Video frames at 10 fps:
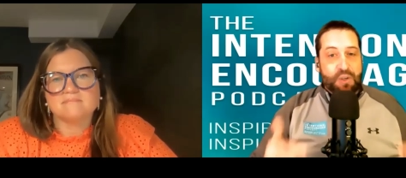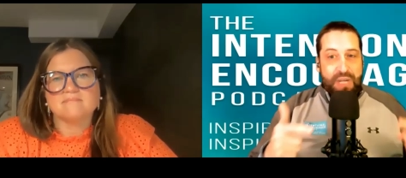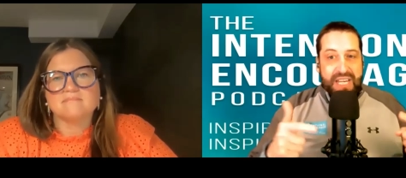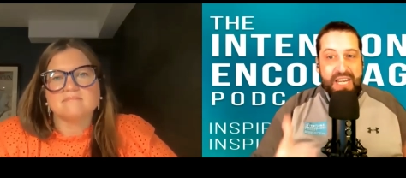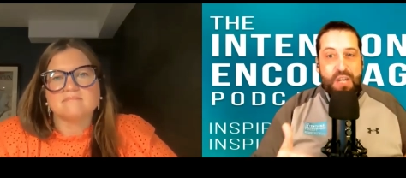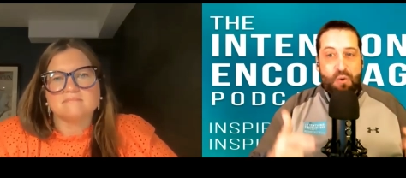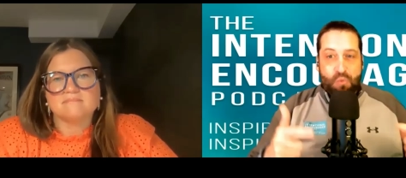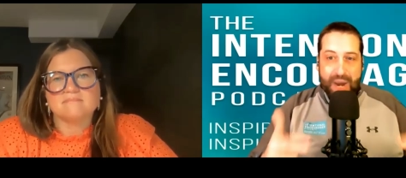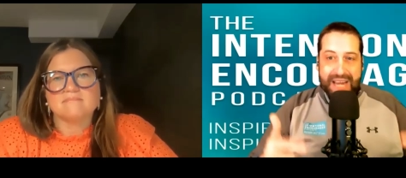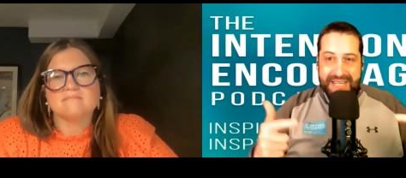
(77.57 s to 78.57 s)
Speaker 1: her here
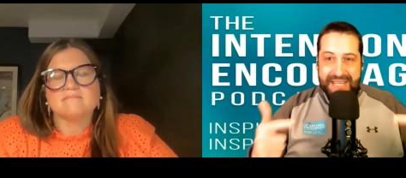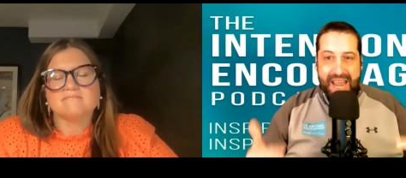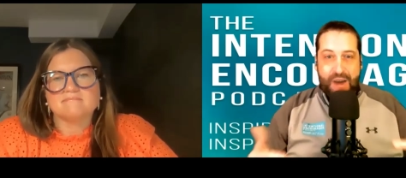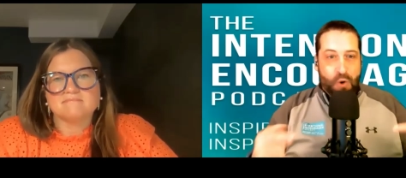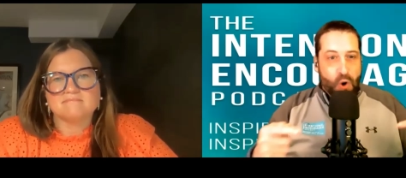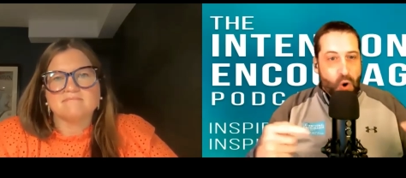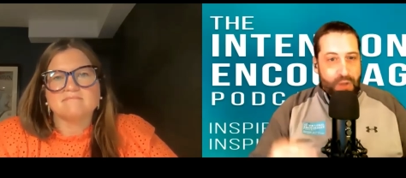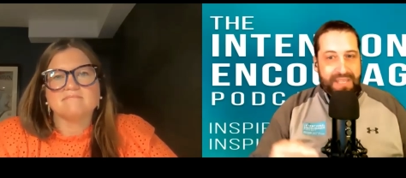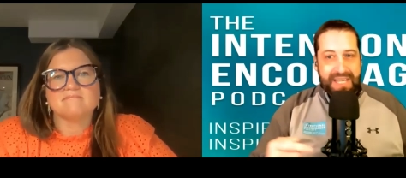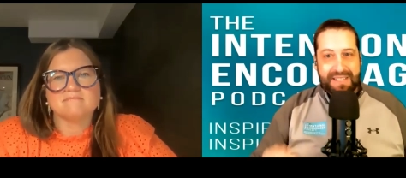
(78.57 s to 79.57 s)
right now on
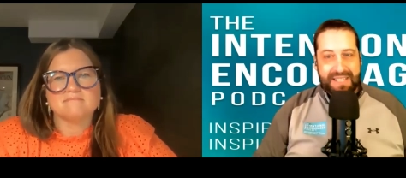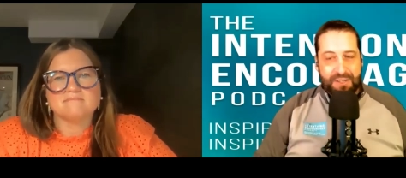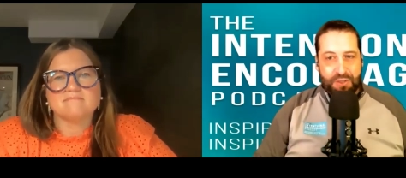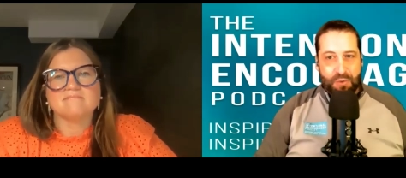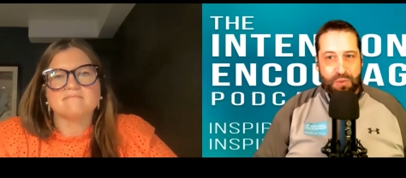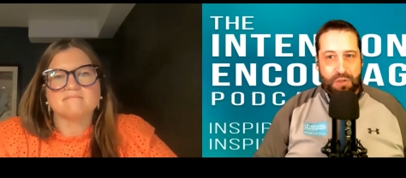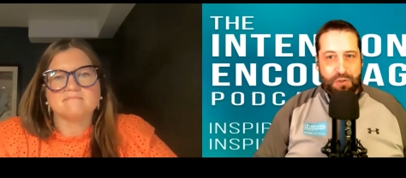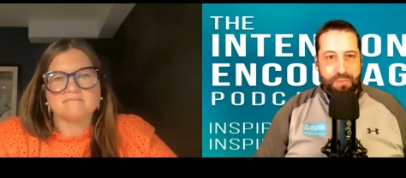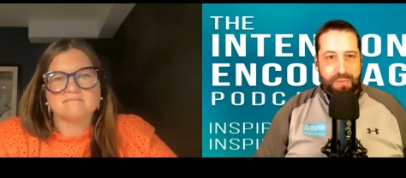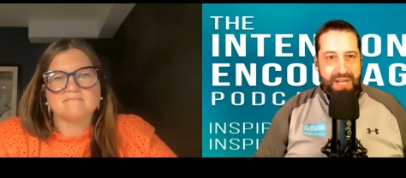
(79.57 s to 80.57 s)
the Intentional
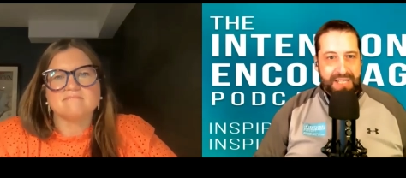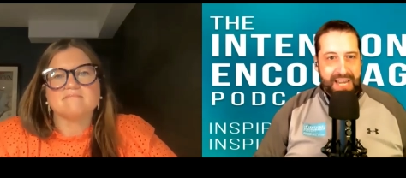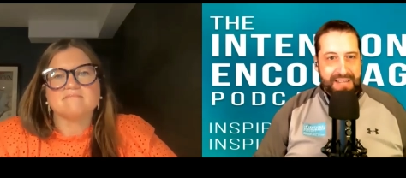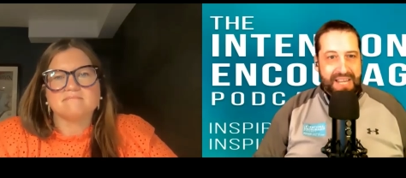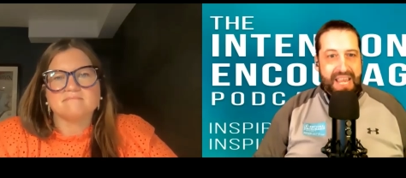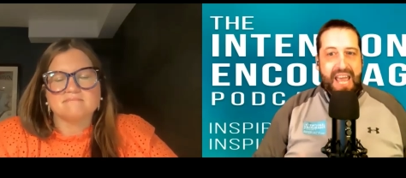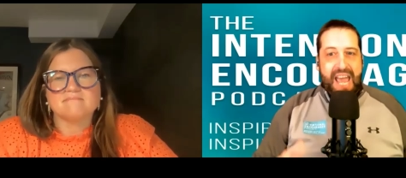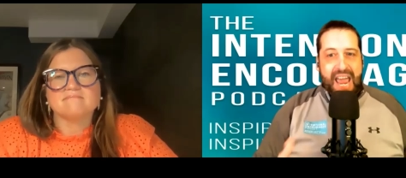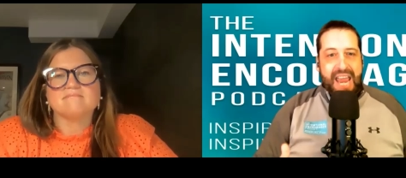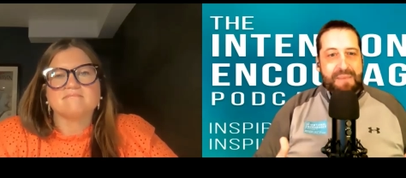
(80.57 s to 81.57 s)
Encourager podcast.
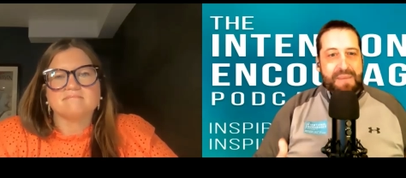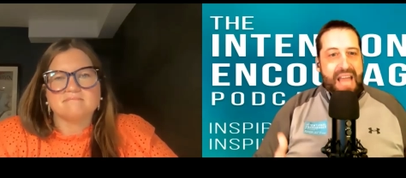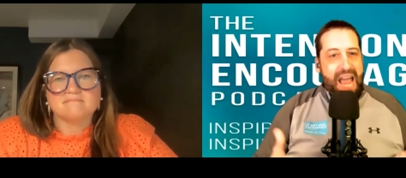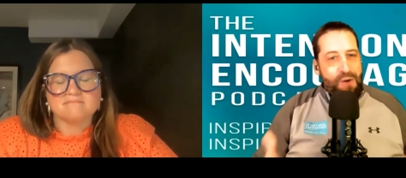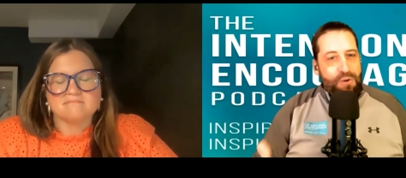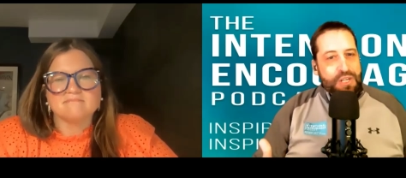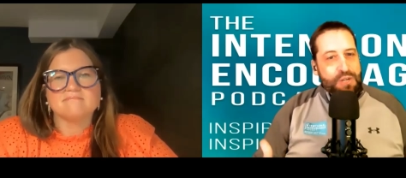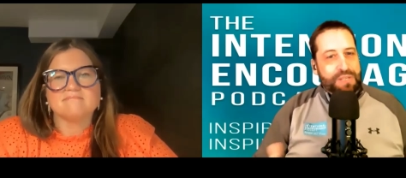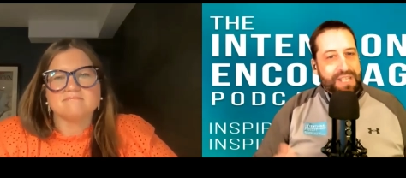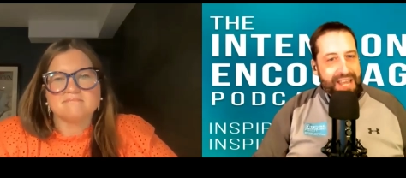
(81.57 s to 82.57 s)
Amy, how are you
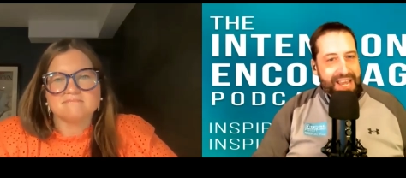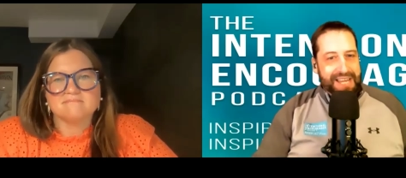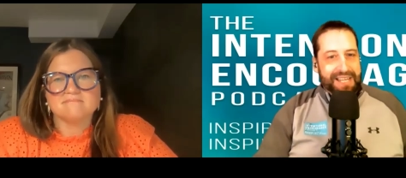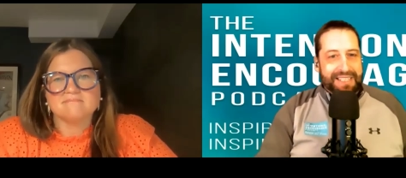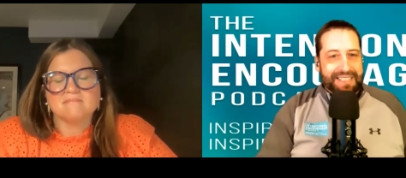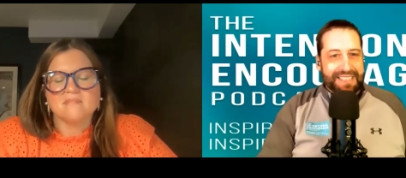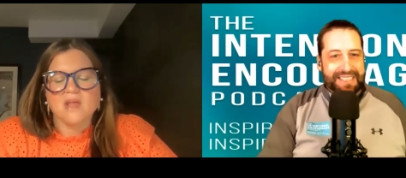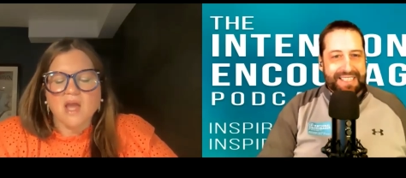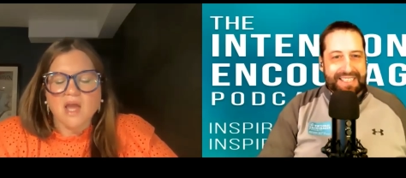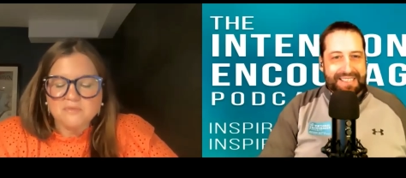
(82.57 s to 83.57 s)
today?
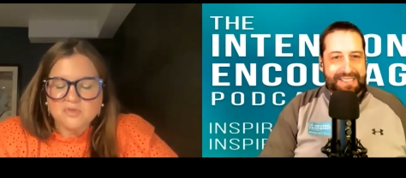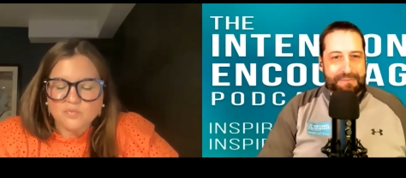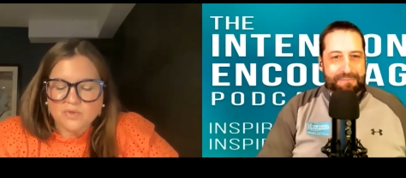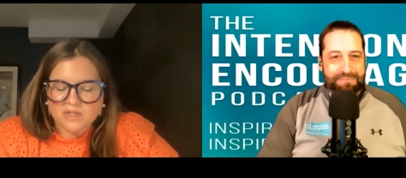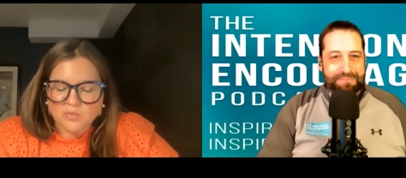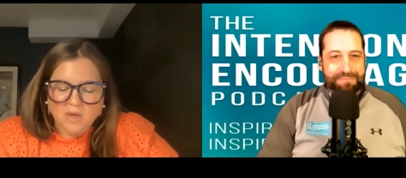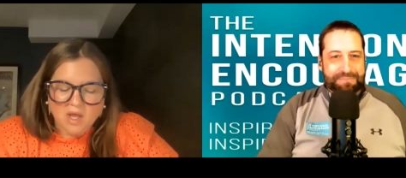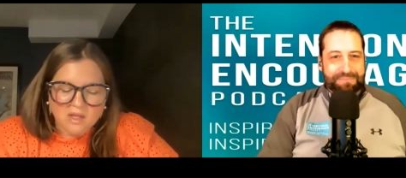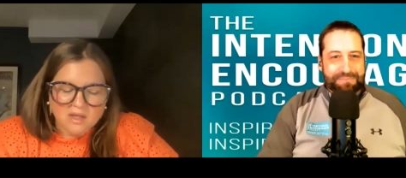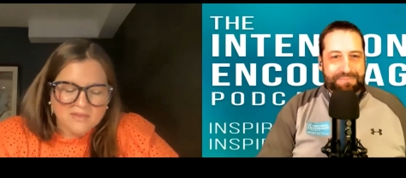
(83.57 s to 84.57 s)
Speaker 2: I'm doing really
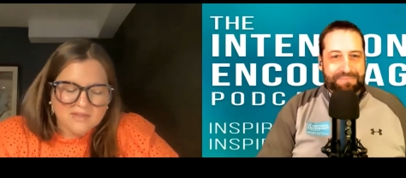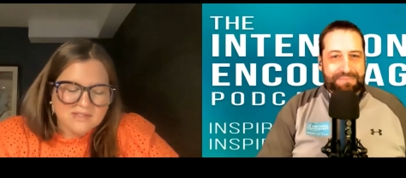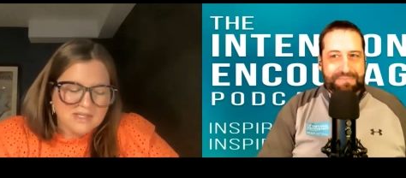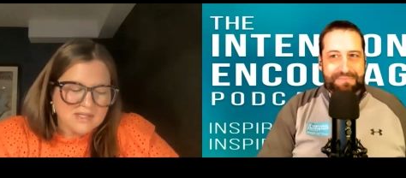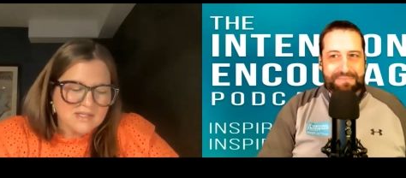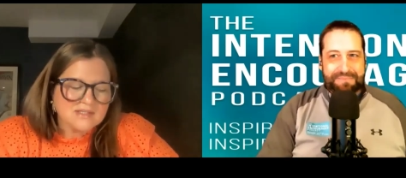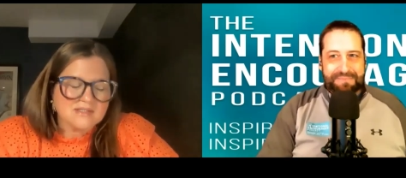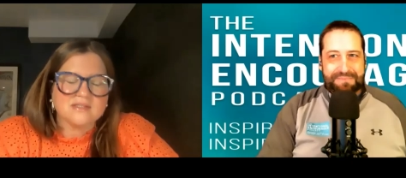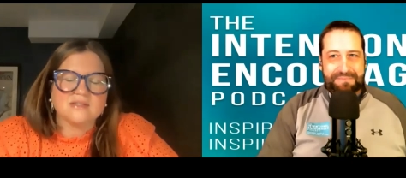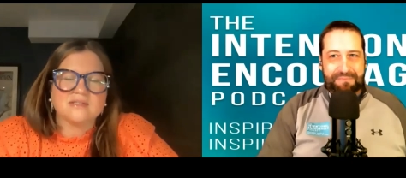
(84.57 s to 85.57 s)
well. And this
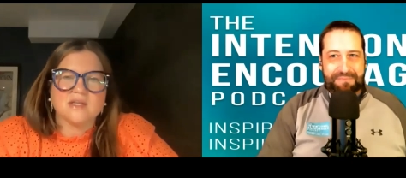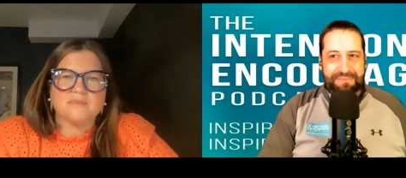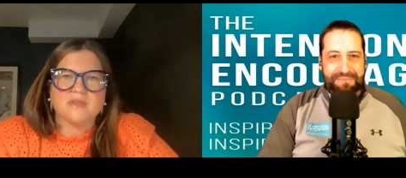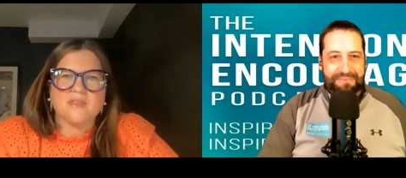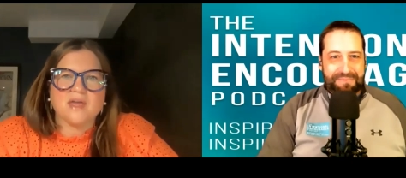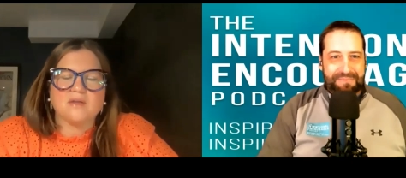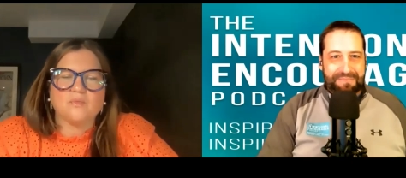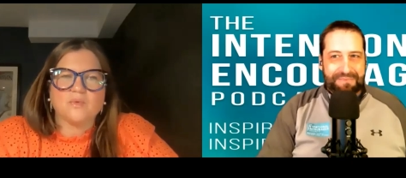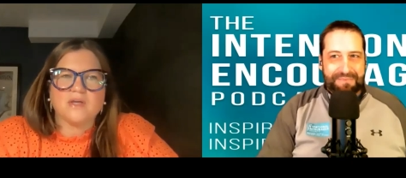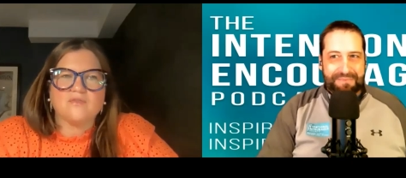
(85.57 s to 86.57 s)
is something that
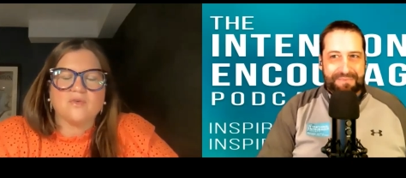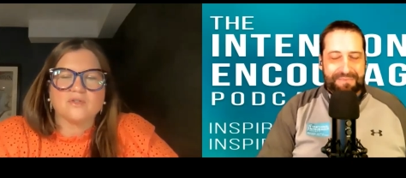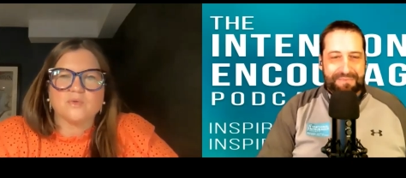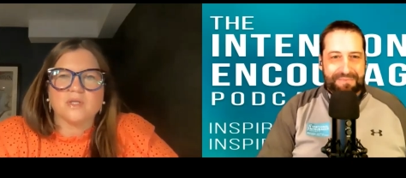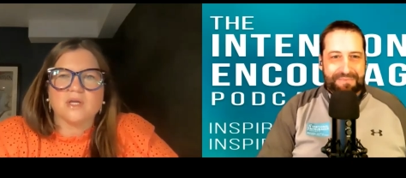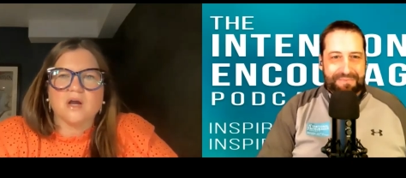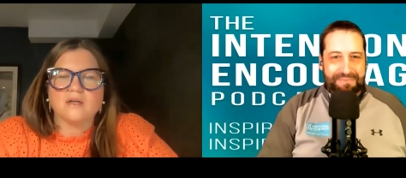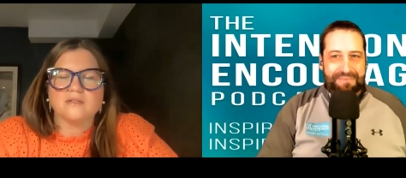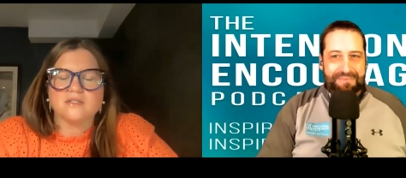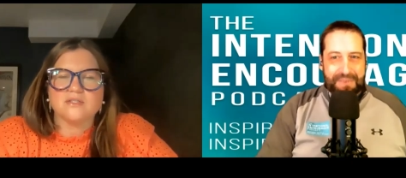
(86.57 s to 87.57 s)
we have worked really hard
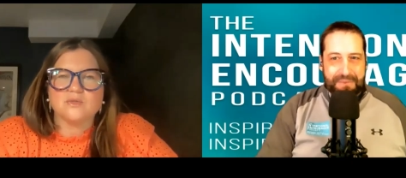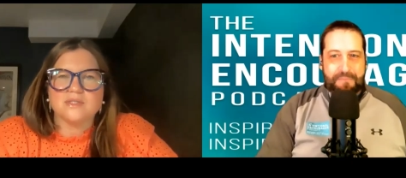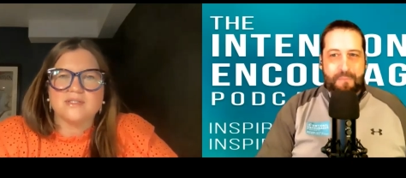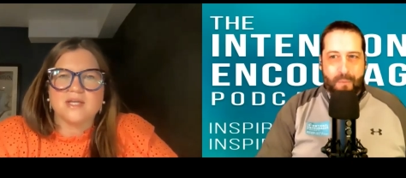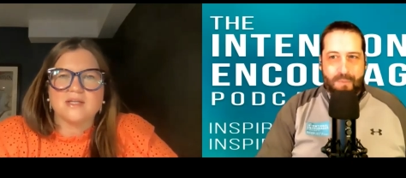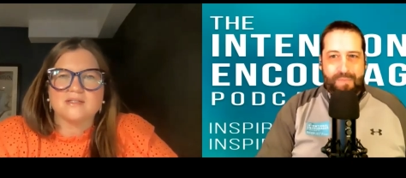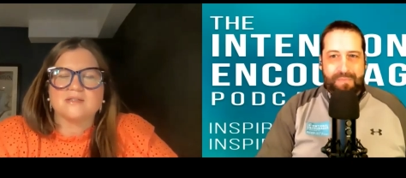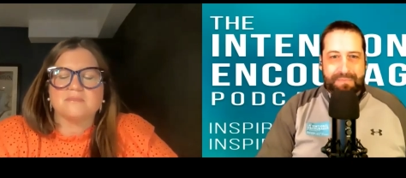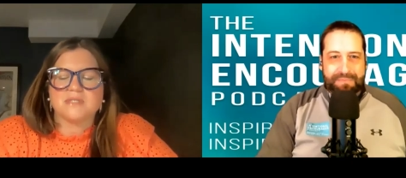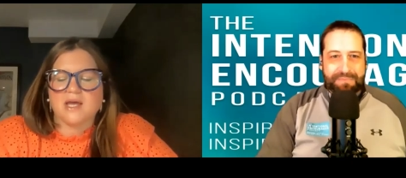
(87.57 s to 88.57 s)
to do, and it's taken us some
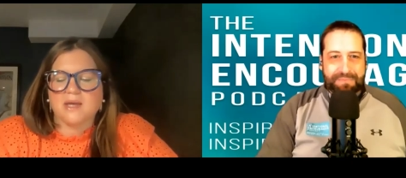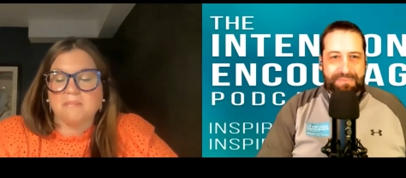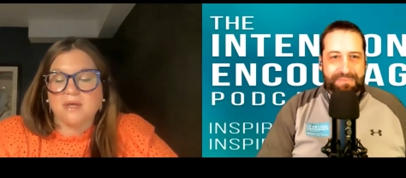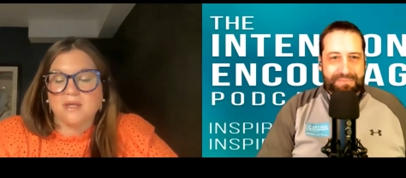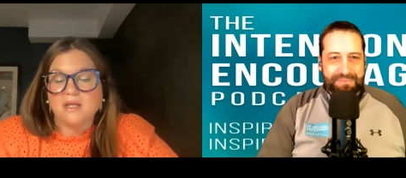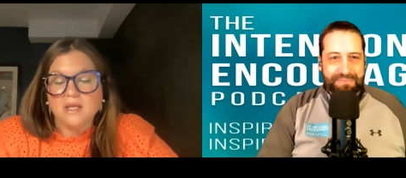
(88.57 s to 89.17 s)
time. But